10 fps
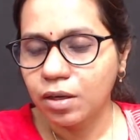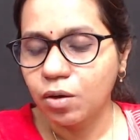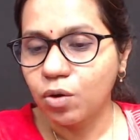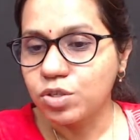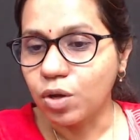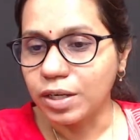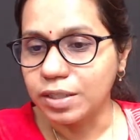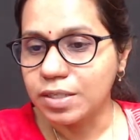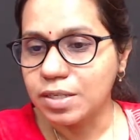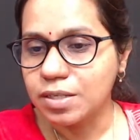oh sorry,
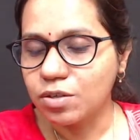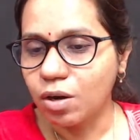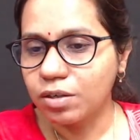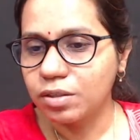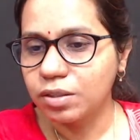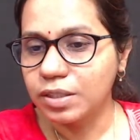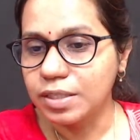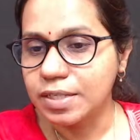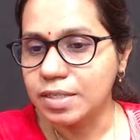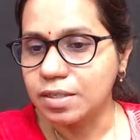this is not the
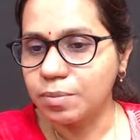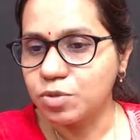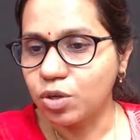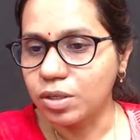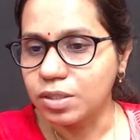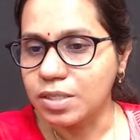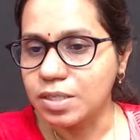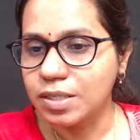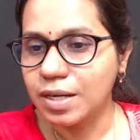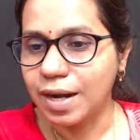disk, I'm sorry, this
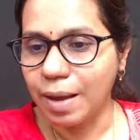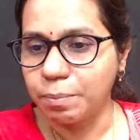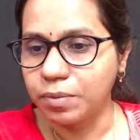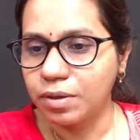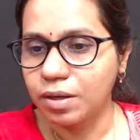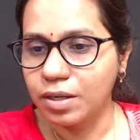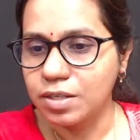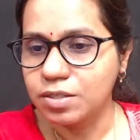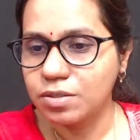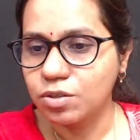is the RAM.
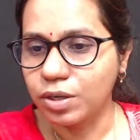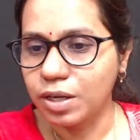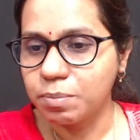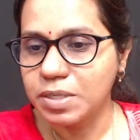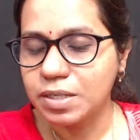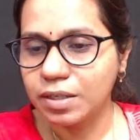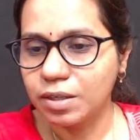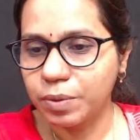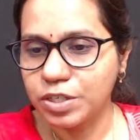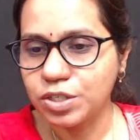Sorry, I misread the
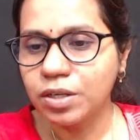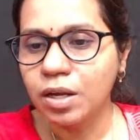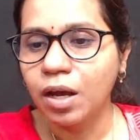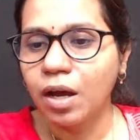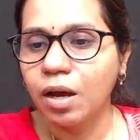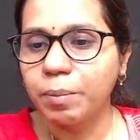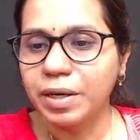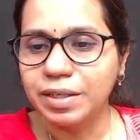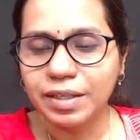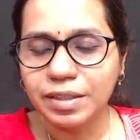question.
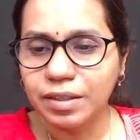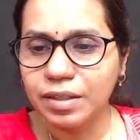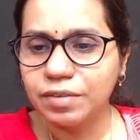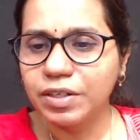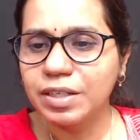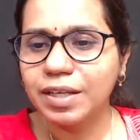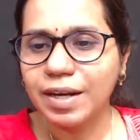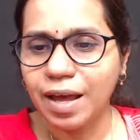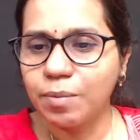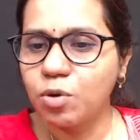But even in the
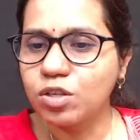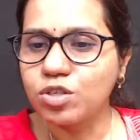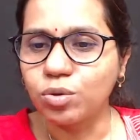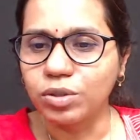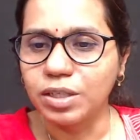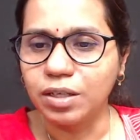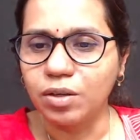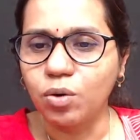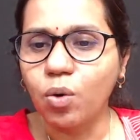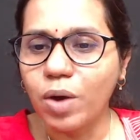RAM also, the
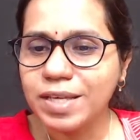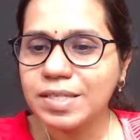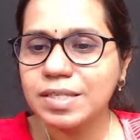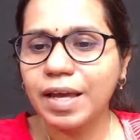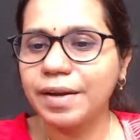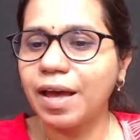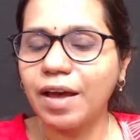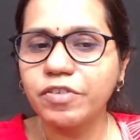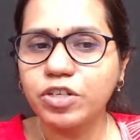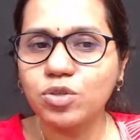OS can
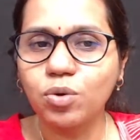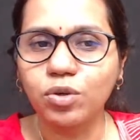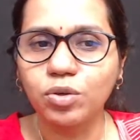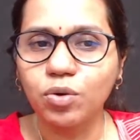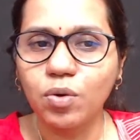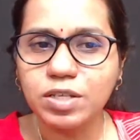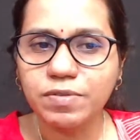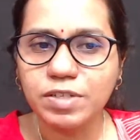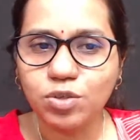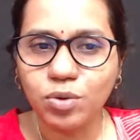have its own, OS
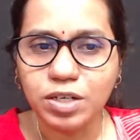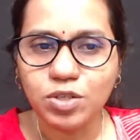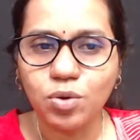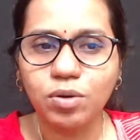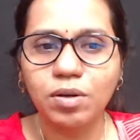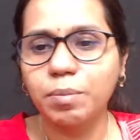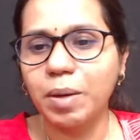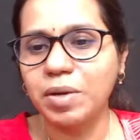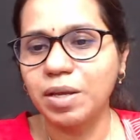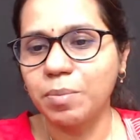will store its own
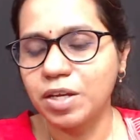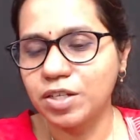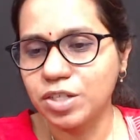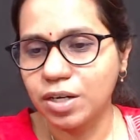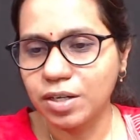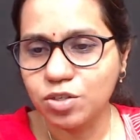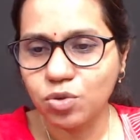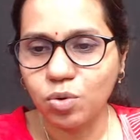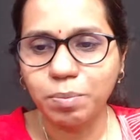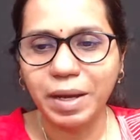memory image and its
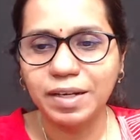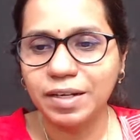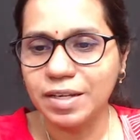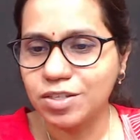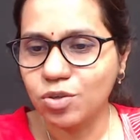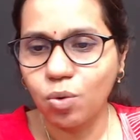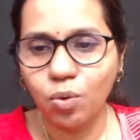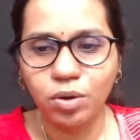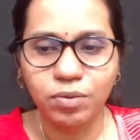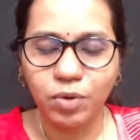own binaries,
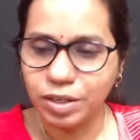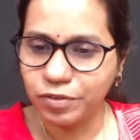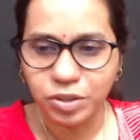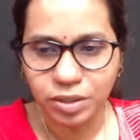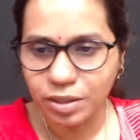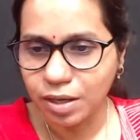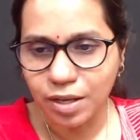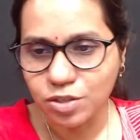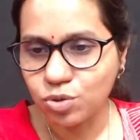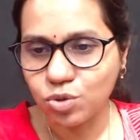code, whatever it
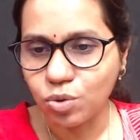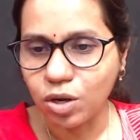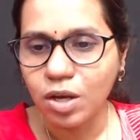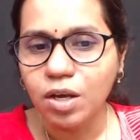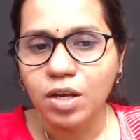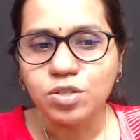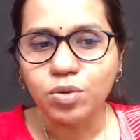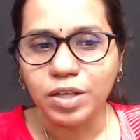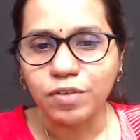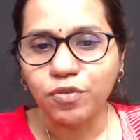has to store. So
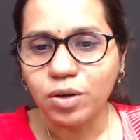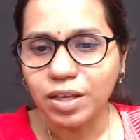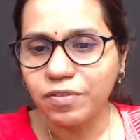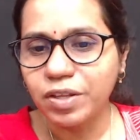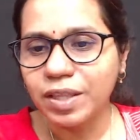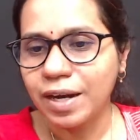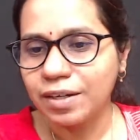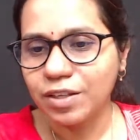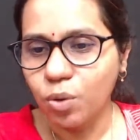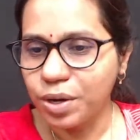therefore, given
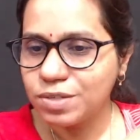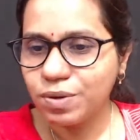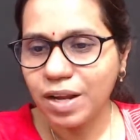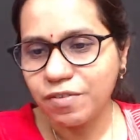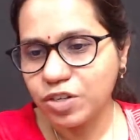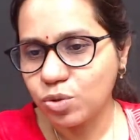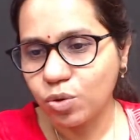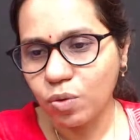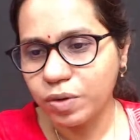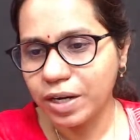that the OS will have its own
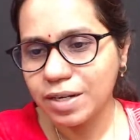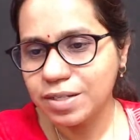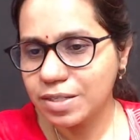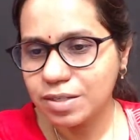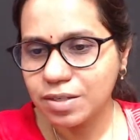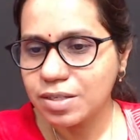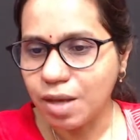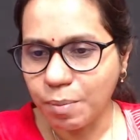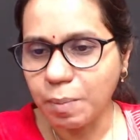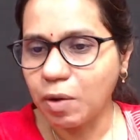overheads,
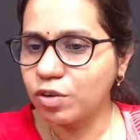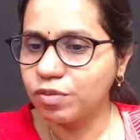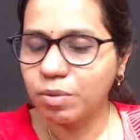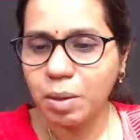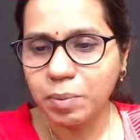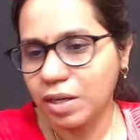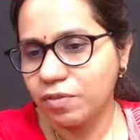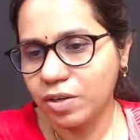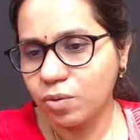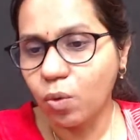some amount of the memory
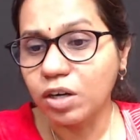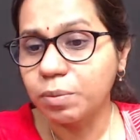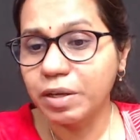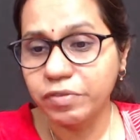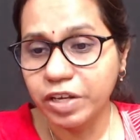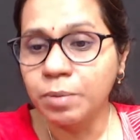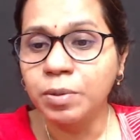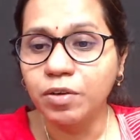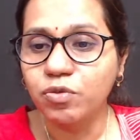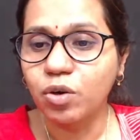won't be
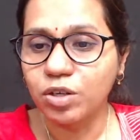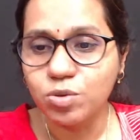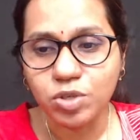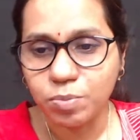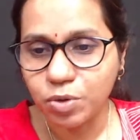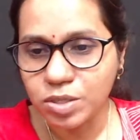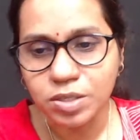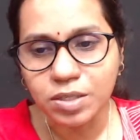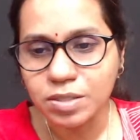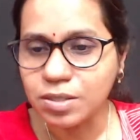available for user
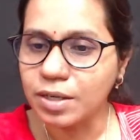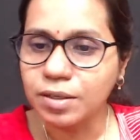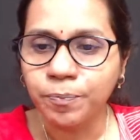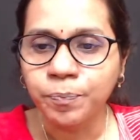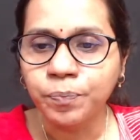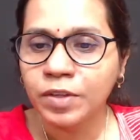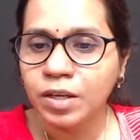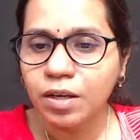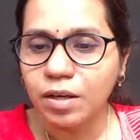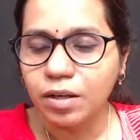processes,
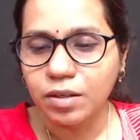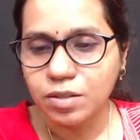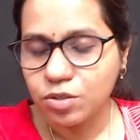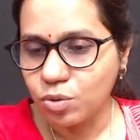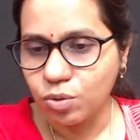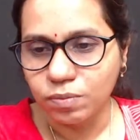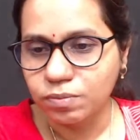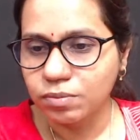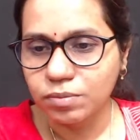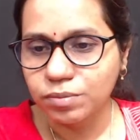right? So
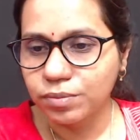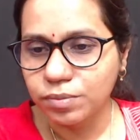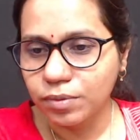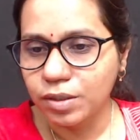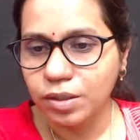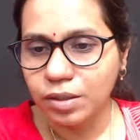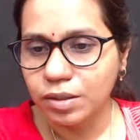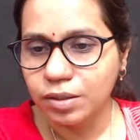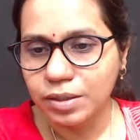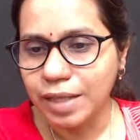
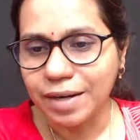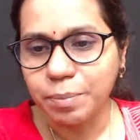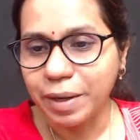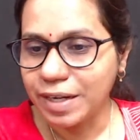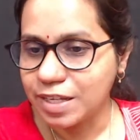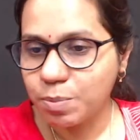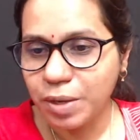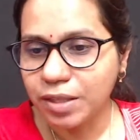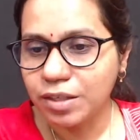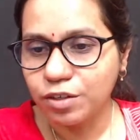that might
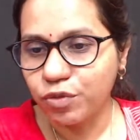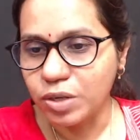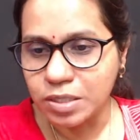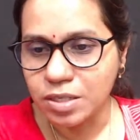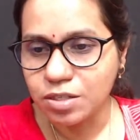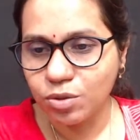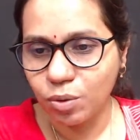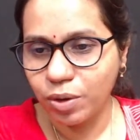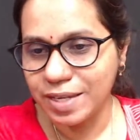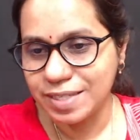explain the differences,
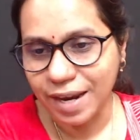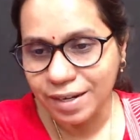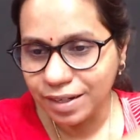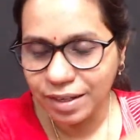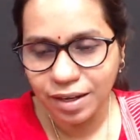though exactly